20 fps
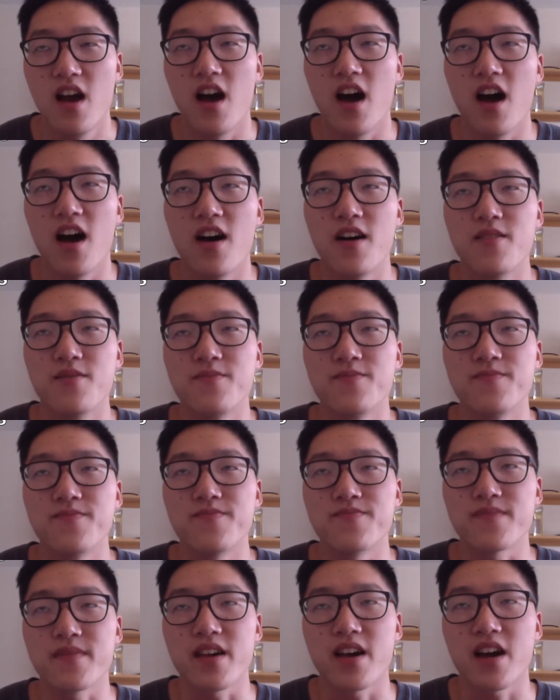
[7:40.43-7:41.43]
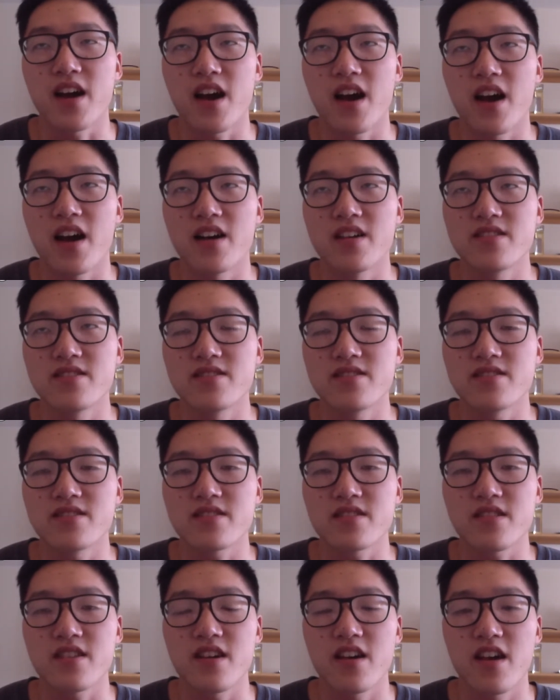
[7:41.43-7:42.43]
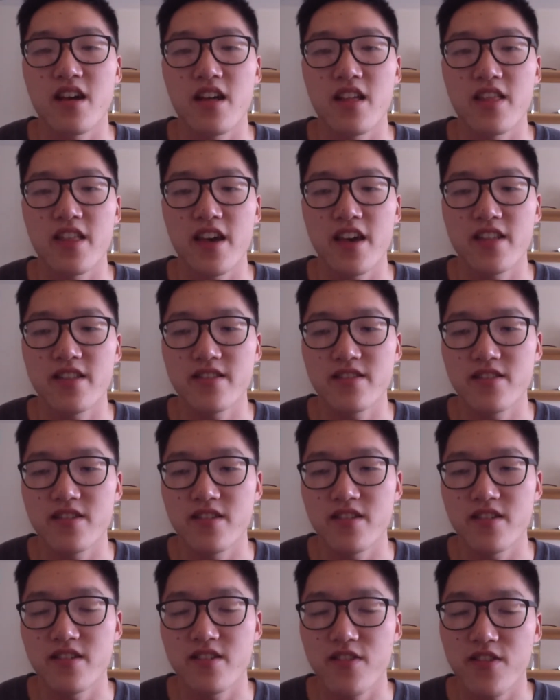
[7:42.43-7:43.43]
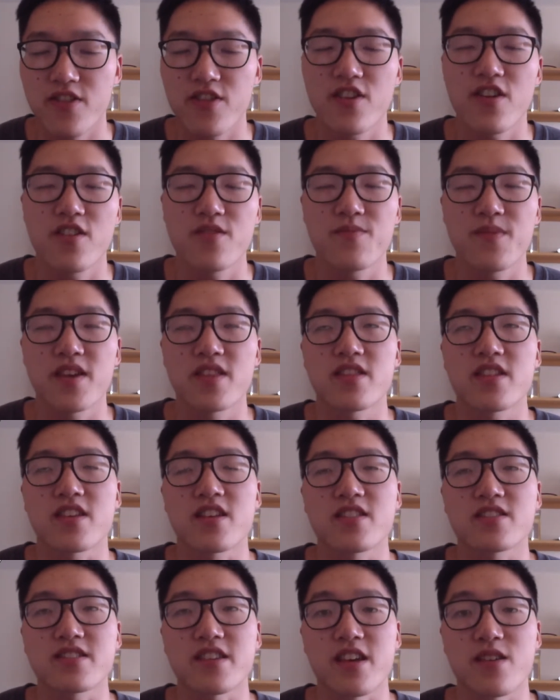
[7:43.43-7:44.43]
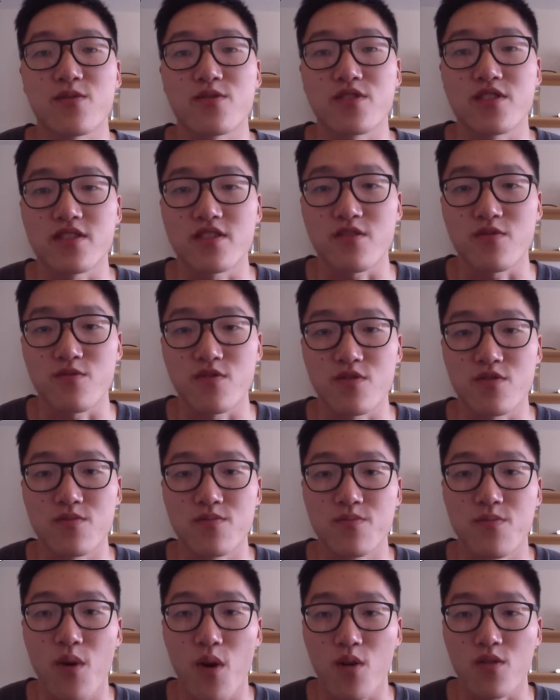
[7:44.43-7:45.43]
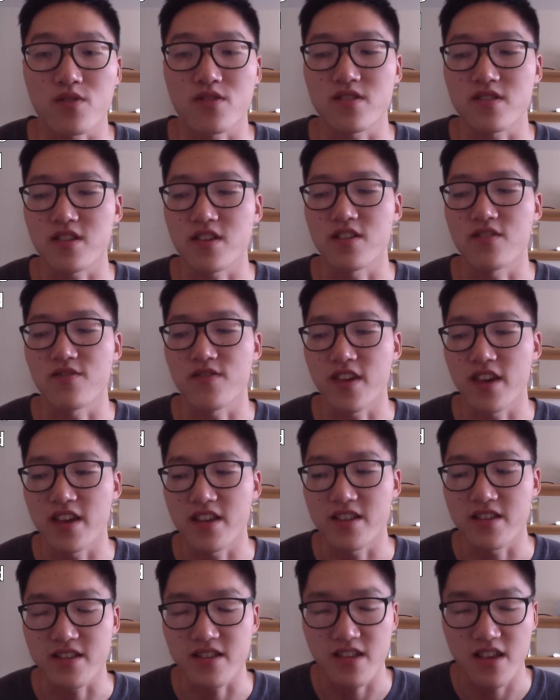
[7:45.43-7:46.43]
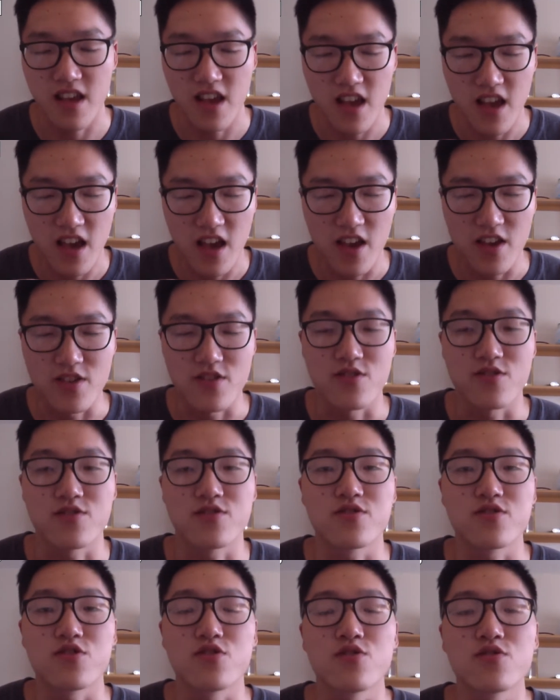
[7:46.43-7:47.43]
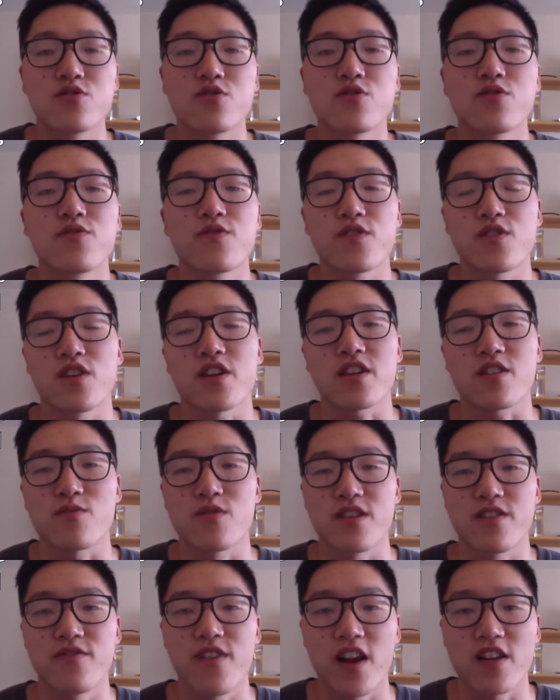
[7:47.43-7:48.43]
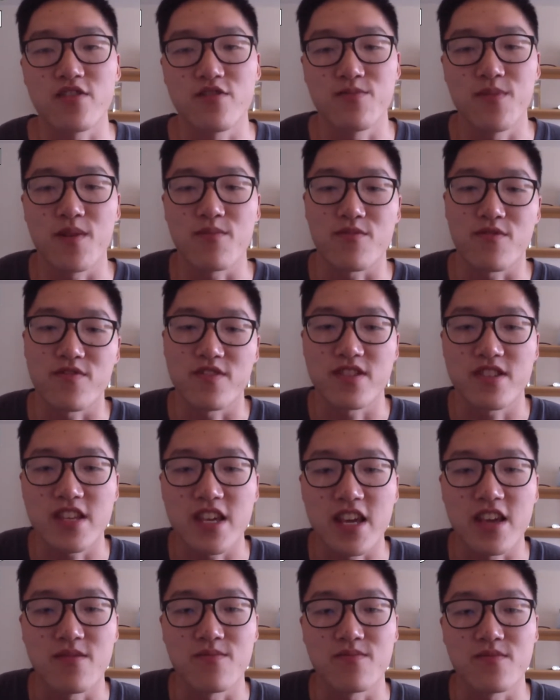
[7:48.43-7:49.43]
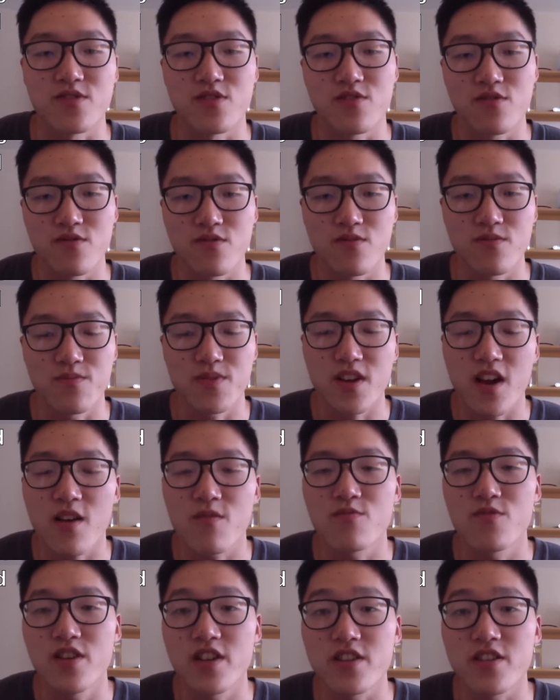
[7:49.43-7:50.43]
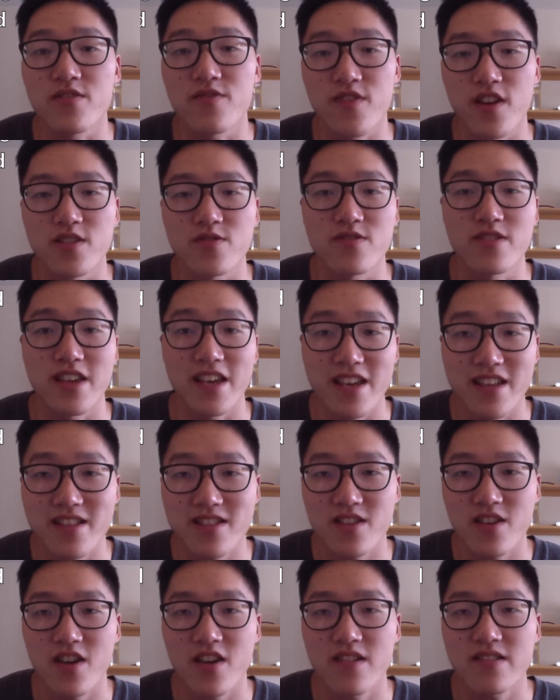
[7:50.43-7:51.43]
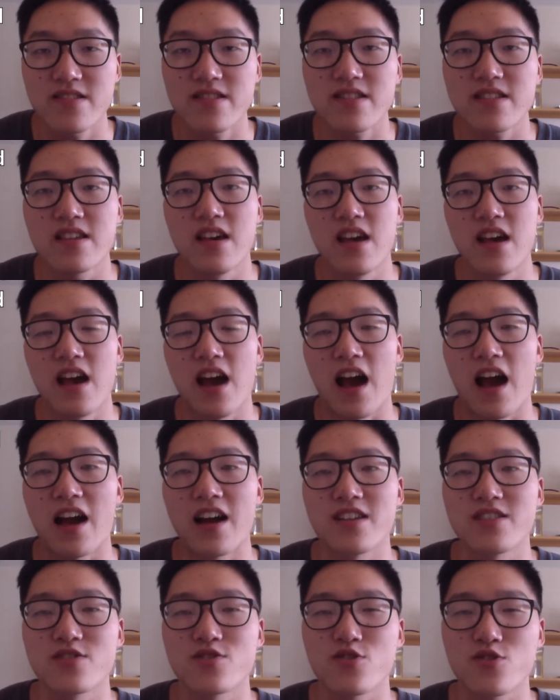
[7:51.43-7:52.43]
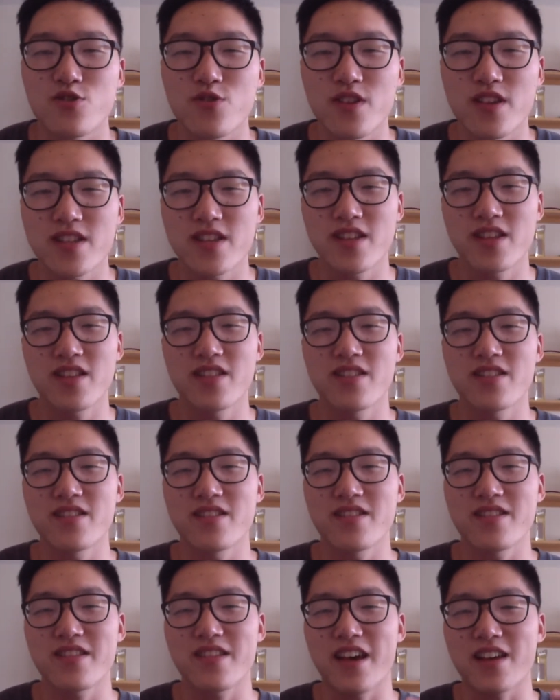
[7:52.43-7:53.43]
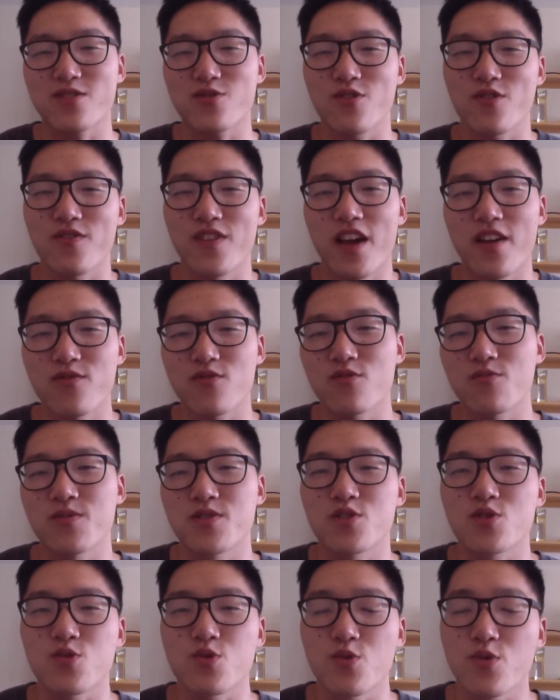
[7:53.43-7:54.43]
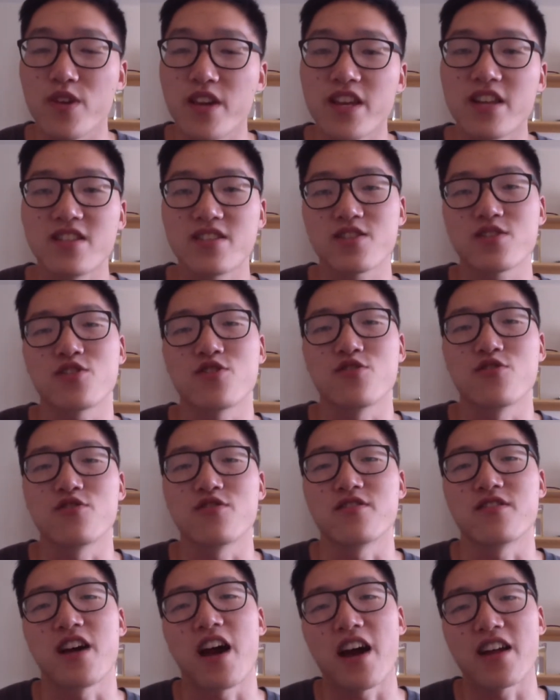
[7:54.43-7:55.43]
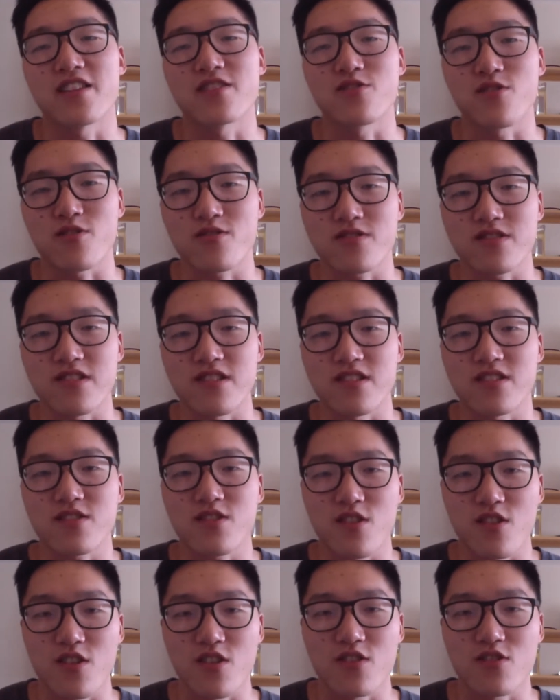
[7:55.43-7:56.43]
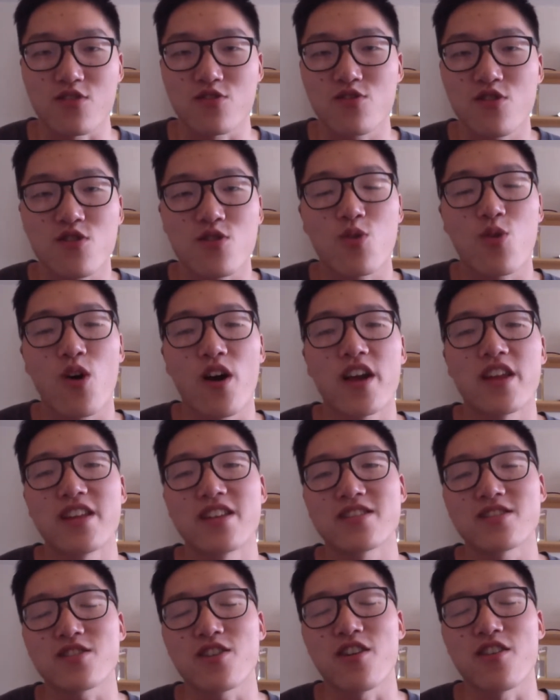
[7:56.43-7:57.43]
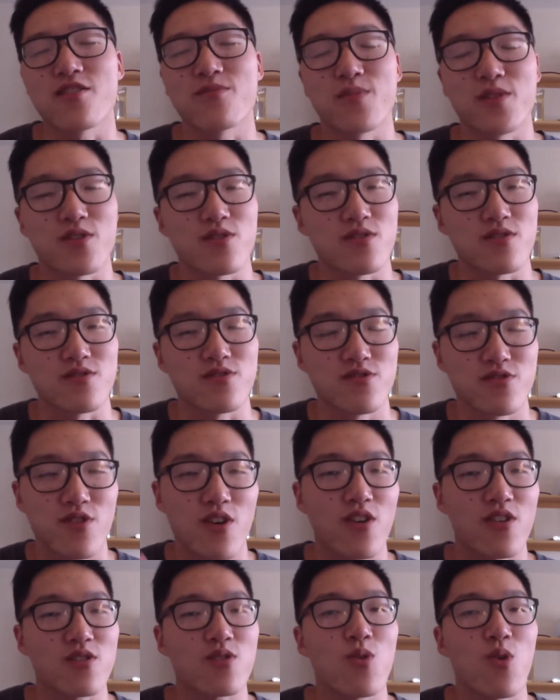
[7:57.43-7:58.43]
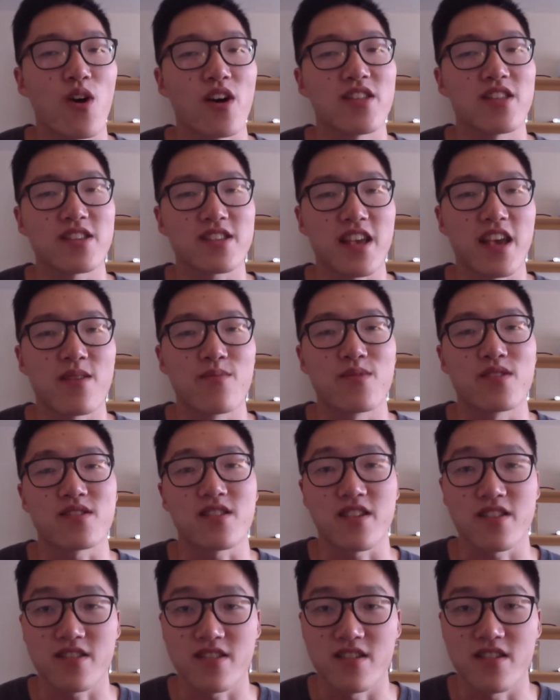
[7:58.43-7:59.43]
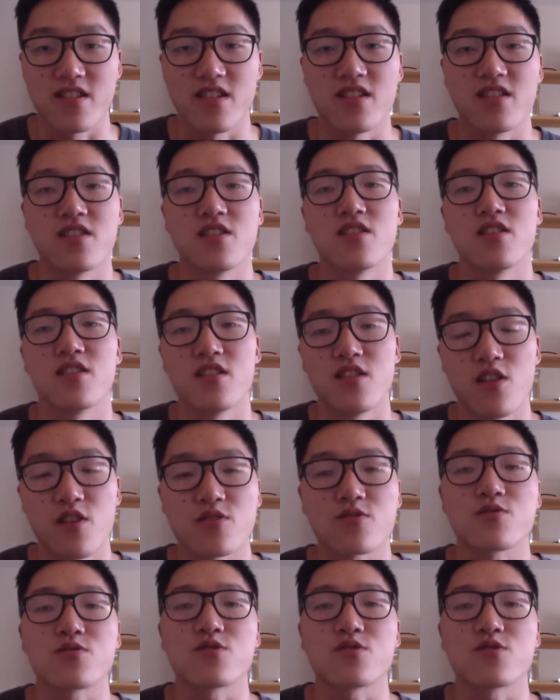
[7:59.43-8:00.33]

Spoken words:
And then the third main thing I say, which is a real positive, is you do feel like a really valued member of the team. You become really good friends with the interns, and you're treated in that sort of level between a student and a doctor. So you're not quite an intern, but you're not quite the same as like the local